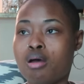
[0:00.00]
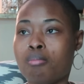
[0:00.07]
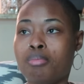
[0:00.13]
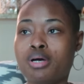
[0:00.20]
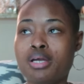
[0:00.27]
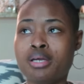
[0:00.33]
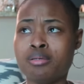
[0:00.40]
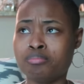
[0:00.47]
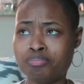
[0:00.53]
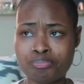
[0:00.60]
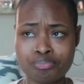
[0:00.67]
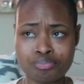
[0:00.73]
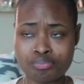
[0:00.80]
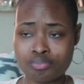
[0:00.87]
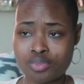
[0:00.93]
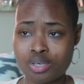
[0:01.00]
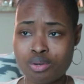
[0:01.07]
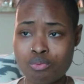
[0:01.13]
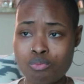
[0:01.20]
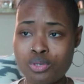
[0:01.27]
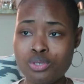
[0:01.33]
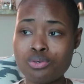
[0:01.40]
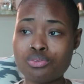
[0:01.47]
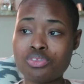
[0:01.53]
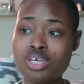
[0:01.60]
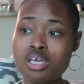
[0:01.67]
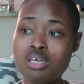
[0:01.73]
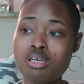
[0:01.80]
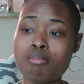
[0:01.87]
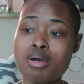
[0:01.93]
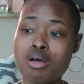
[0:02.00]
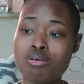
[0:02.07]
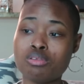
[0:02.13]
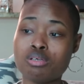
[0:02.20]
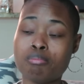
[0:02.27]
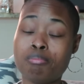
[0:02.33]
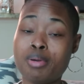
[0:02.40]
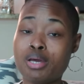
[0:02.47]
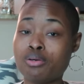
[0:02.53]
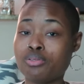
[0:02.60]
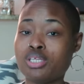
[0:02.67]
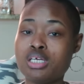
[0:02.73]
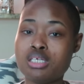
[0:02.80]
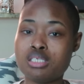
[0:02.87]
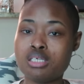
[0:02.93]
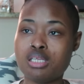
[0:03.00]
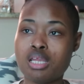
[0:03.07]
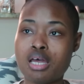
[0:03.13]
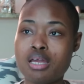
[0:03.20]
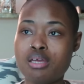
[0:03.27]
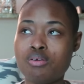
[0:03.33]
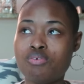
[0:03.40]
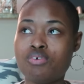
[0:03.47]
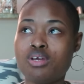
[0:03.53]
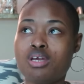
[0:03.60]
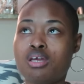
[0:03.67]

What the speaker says: but when you're thinking about the better things in life,